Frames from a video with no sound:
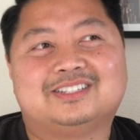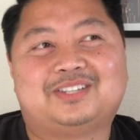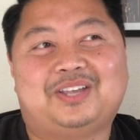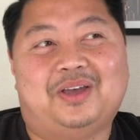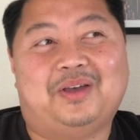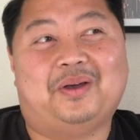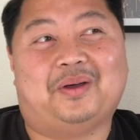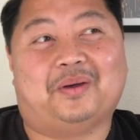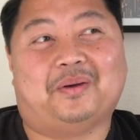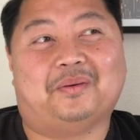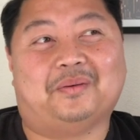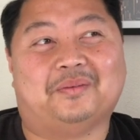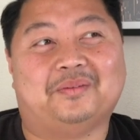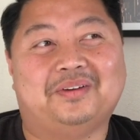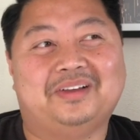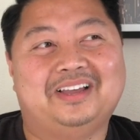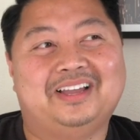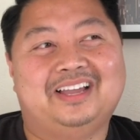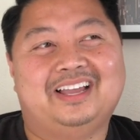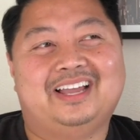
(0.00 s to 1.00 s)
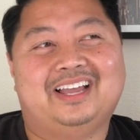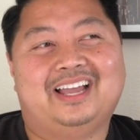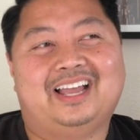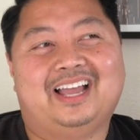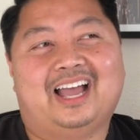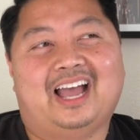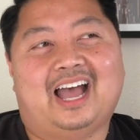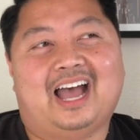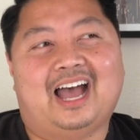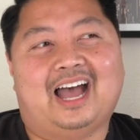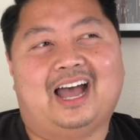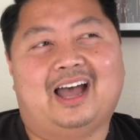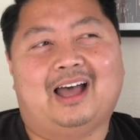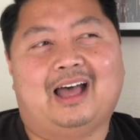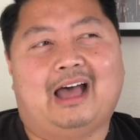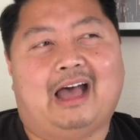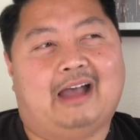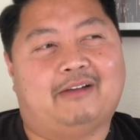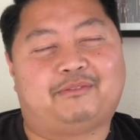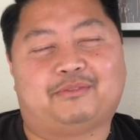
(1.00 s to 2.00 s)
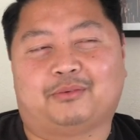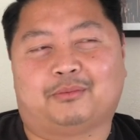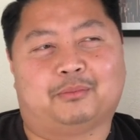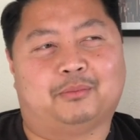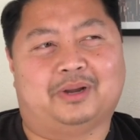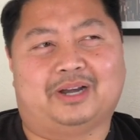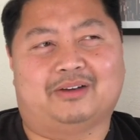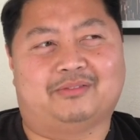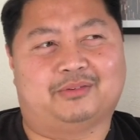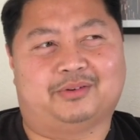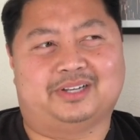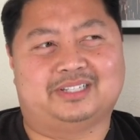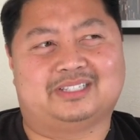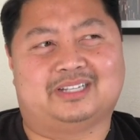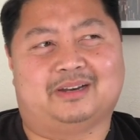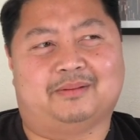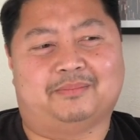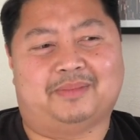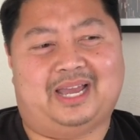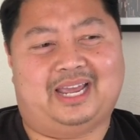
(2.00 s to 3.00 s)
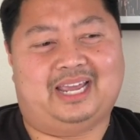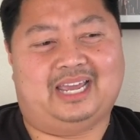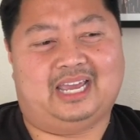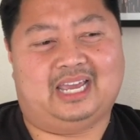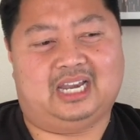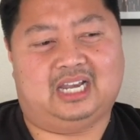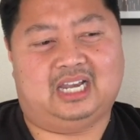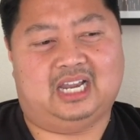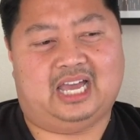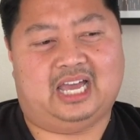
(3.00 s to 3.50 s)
so uh, for whatever reason in my head,